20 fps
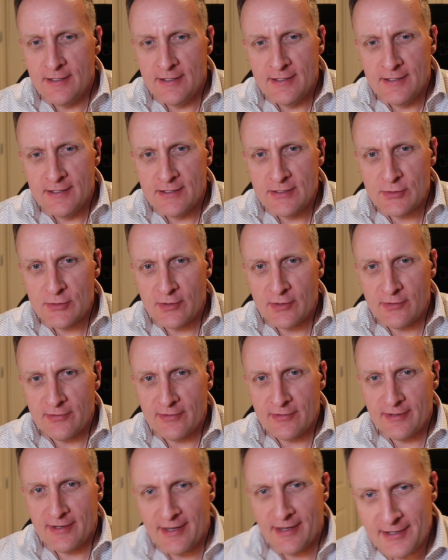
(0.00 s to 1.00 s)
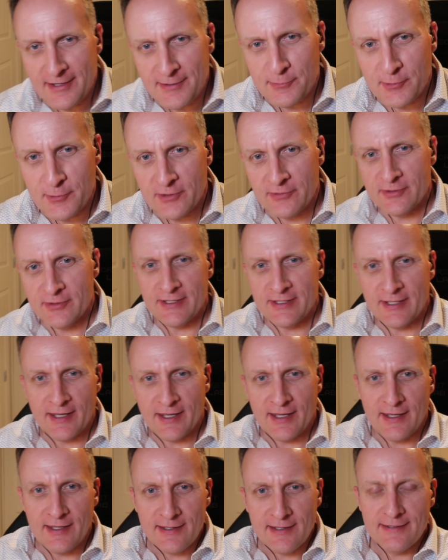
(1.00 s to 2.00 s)
So I've had a bit of a
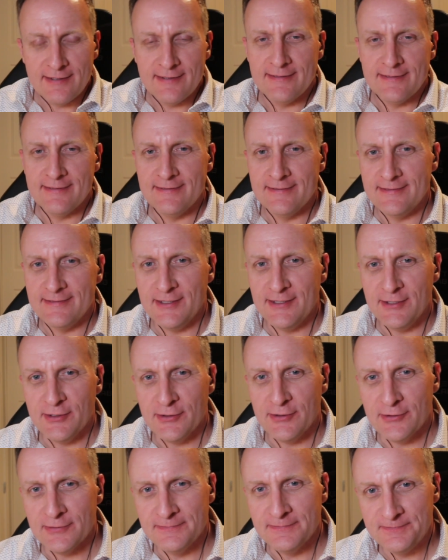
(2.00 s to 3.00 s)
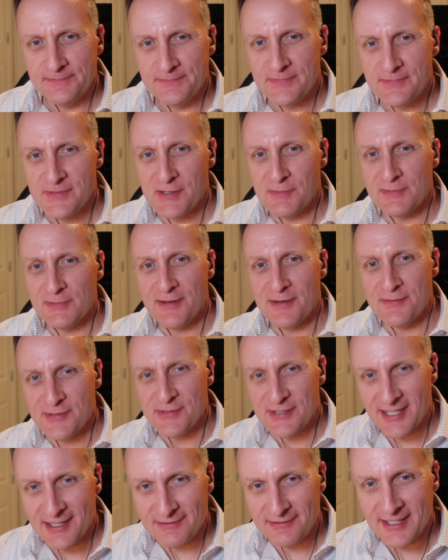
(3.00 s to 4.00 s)
day. You know, sometimes
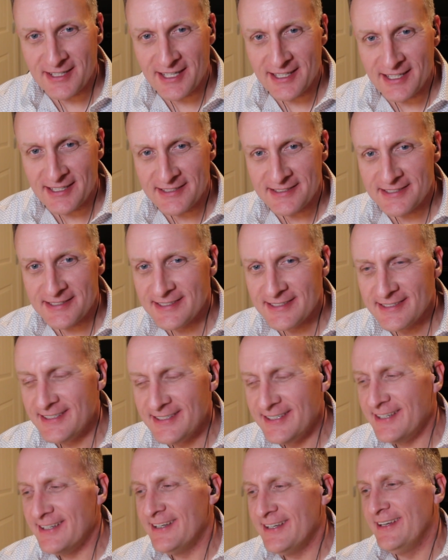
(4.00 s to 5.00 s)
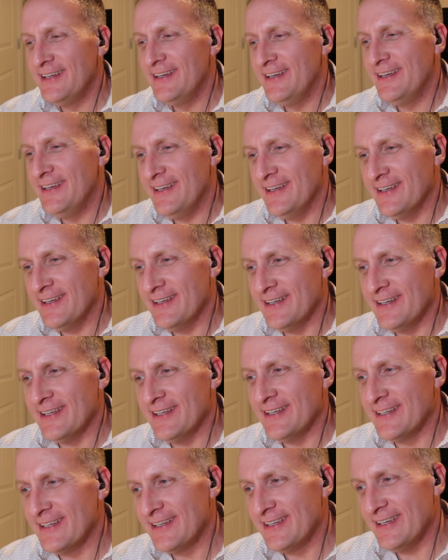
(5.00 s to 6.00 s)
you have days. Uh,
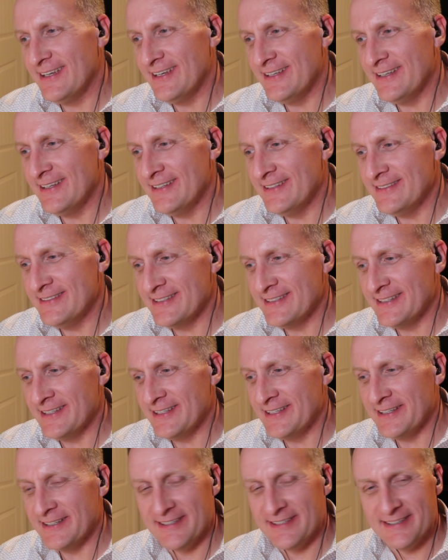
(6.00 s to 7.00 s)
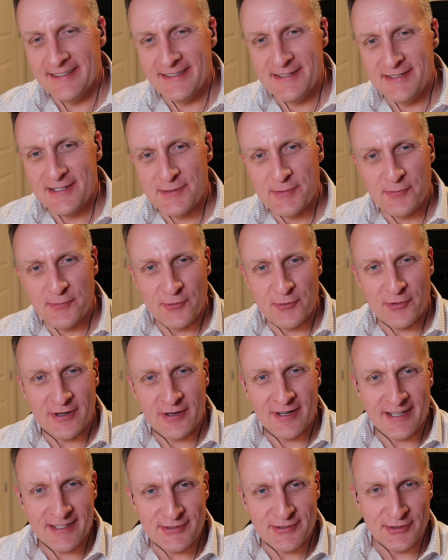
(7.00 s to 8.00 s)
and just before
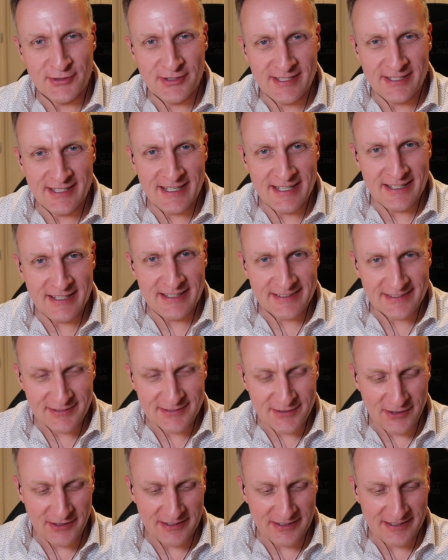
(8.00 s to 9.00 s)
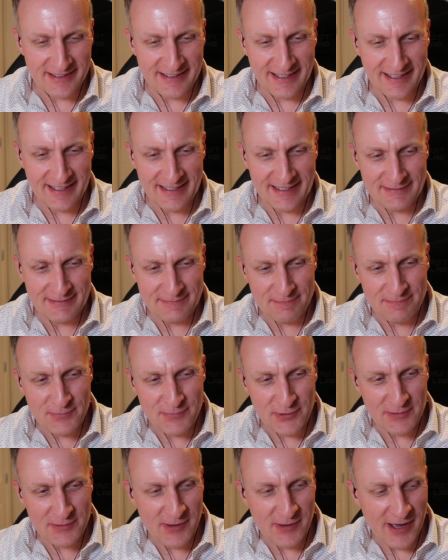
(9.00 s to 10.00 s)
I turn it in, call it a day, and put
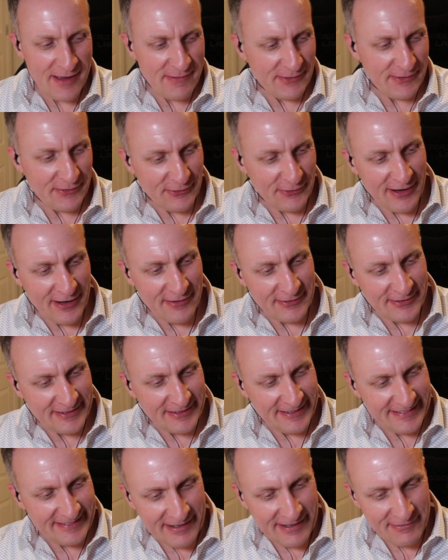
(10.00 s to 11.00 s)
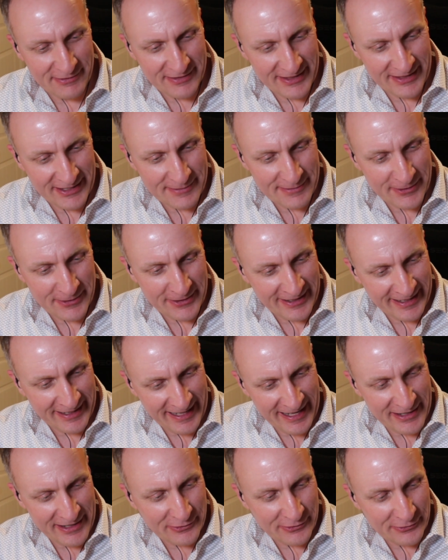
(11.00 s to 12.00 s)
it behind me forever and never think about it
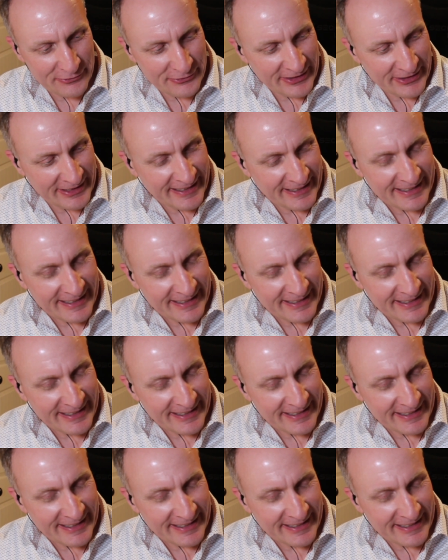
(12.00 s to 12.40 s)
again, hopefully,